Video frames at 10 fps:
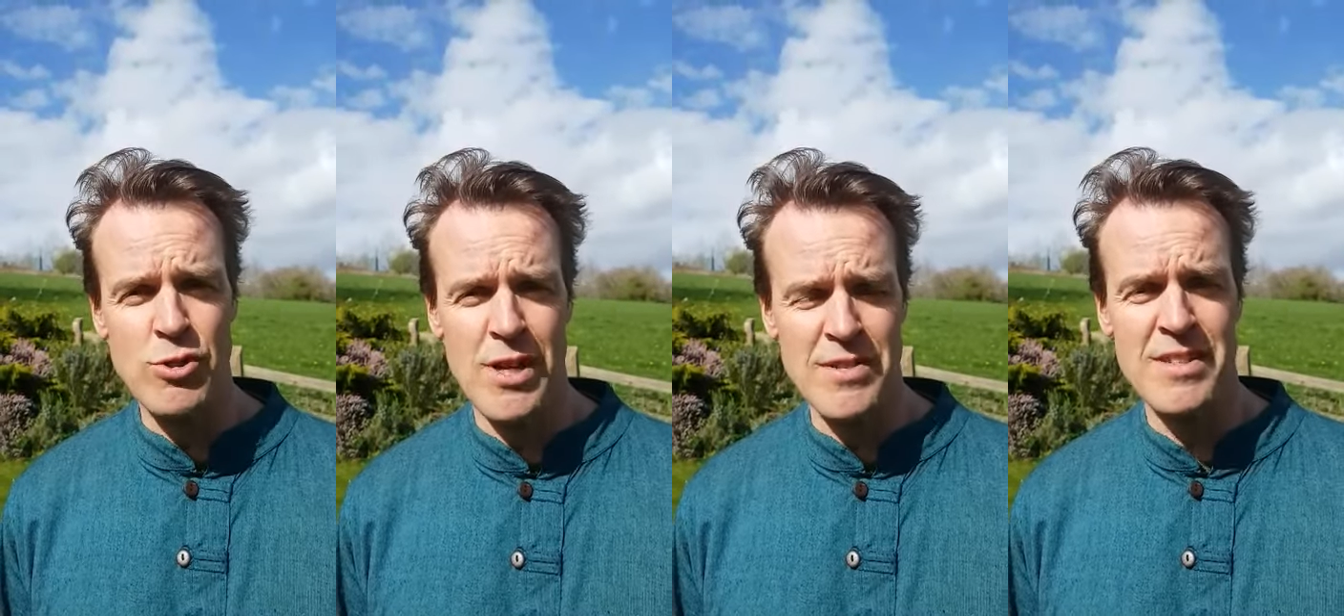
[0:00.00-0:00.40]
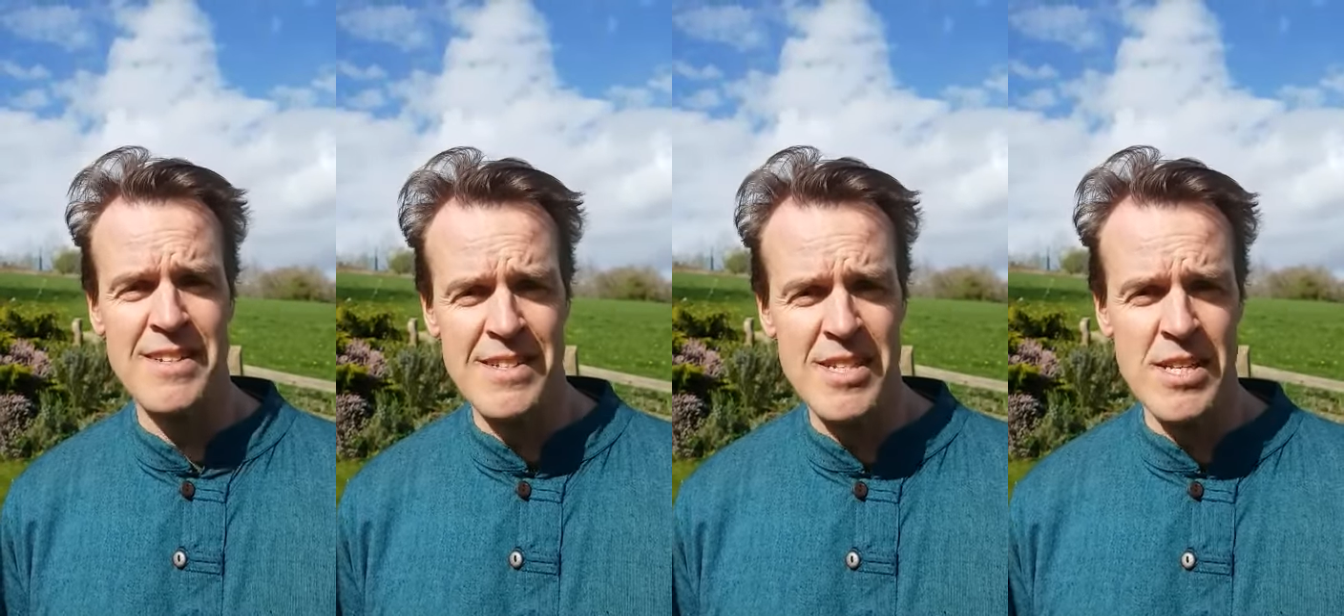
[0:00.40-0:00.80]
Trust
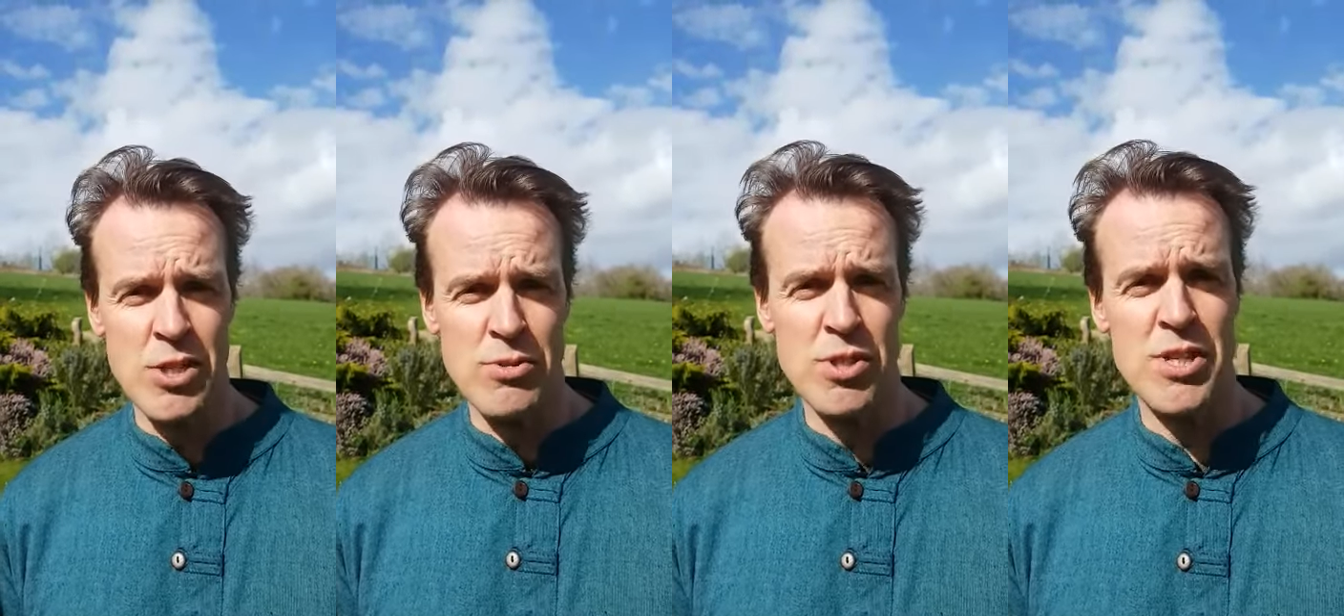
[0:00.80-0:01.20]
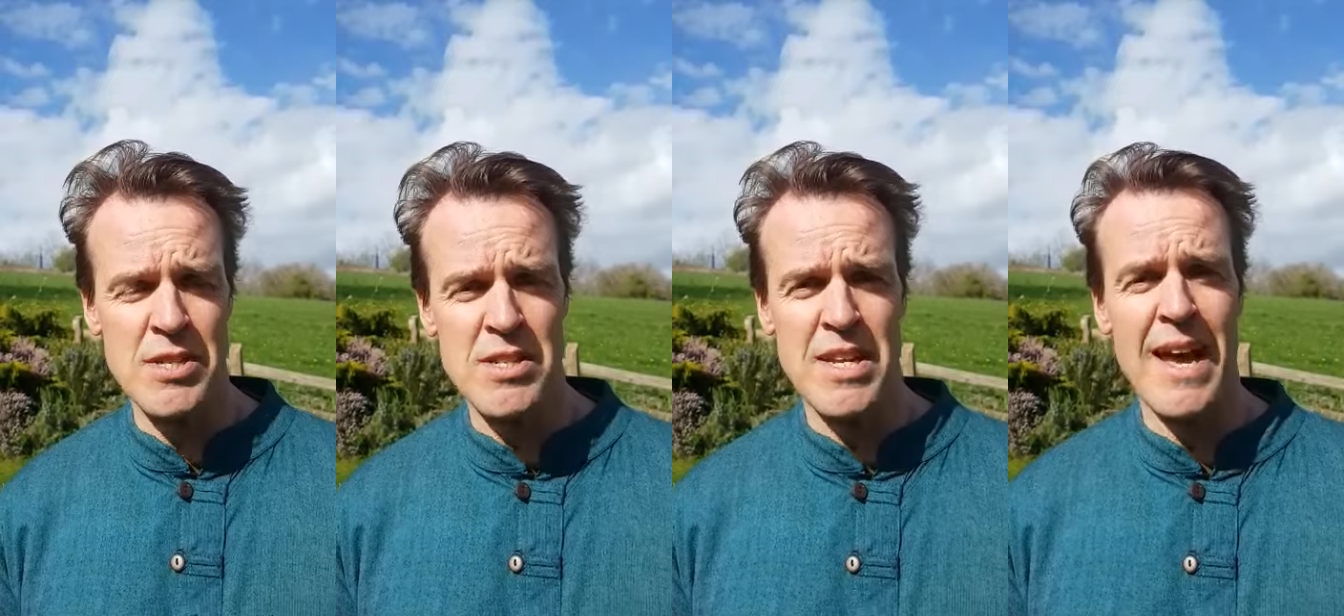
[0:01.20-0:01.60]
continues
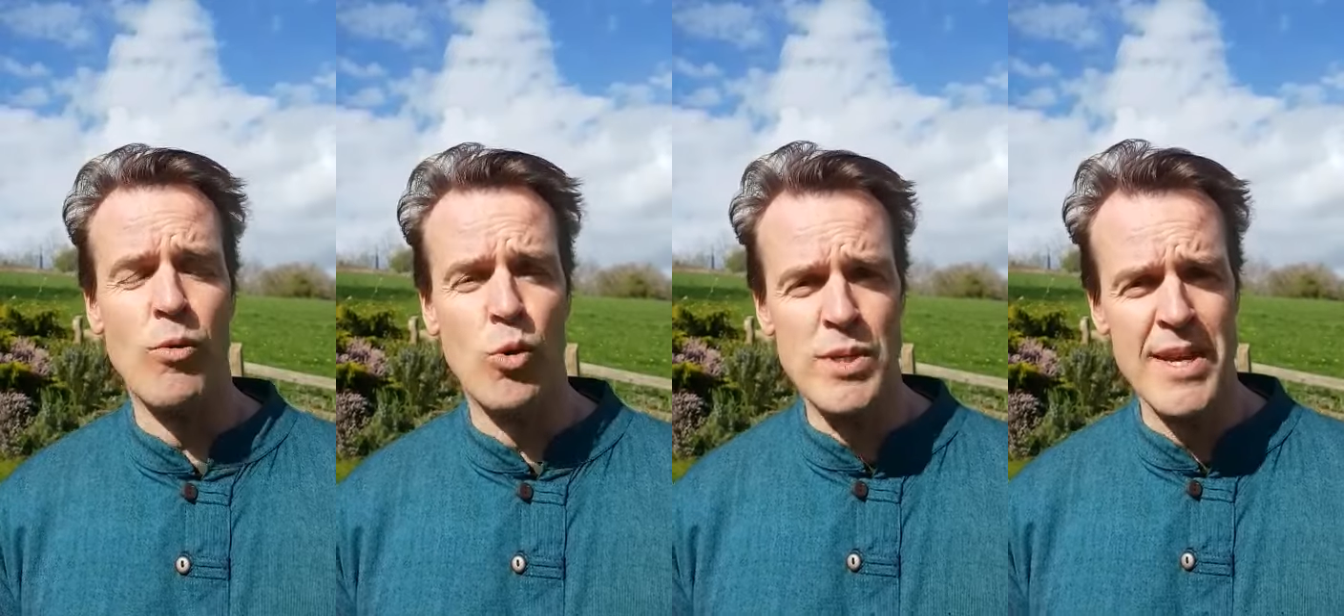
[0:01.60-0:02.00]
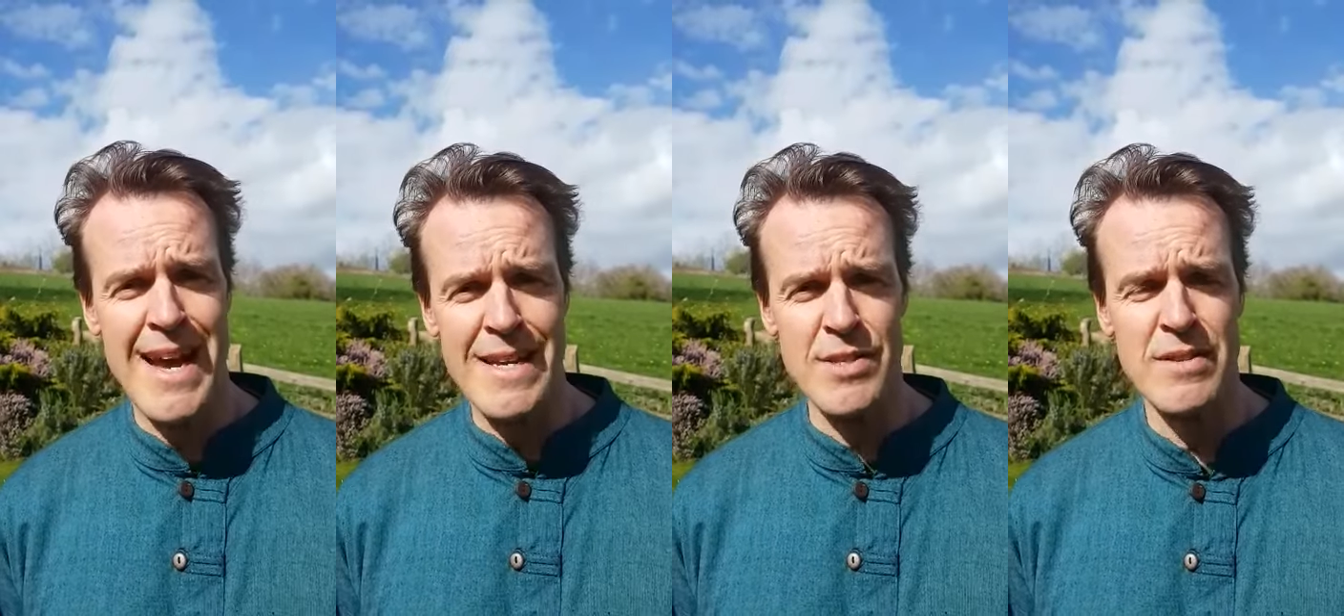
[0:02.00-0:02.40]
just as it always
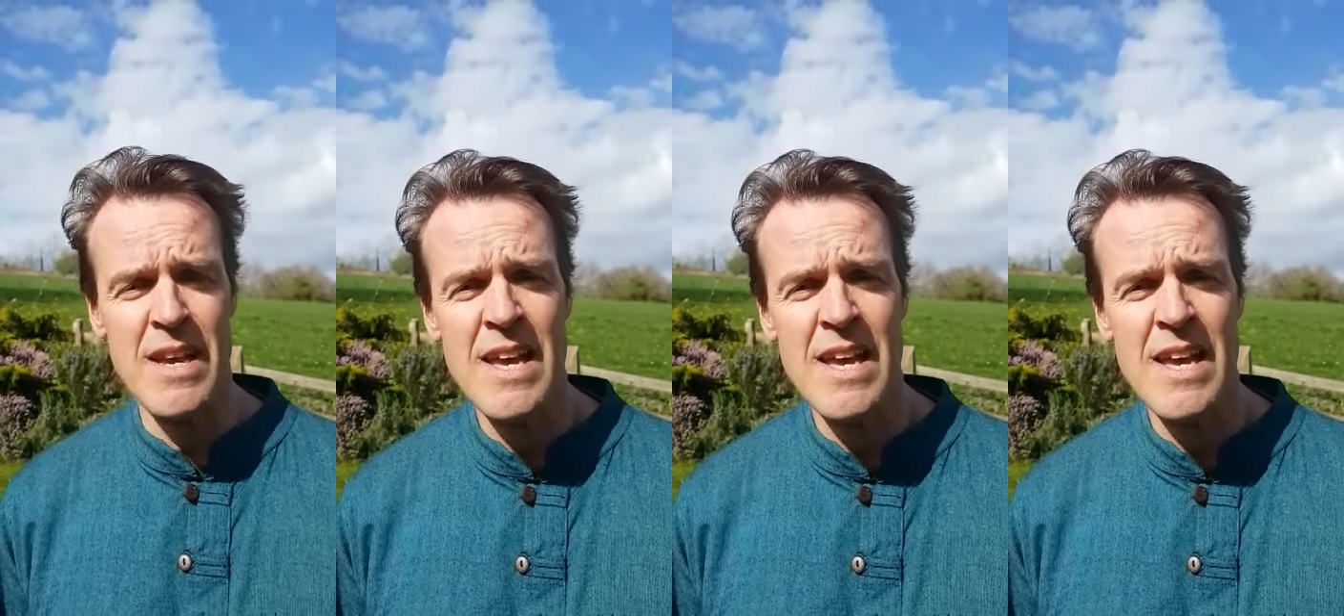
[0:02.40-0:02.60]
has.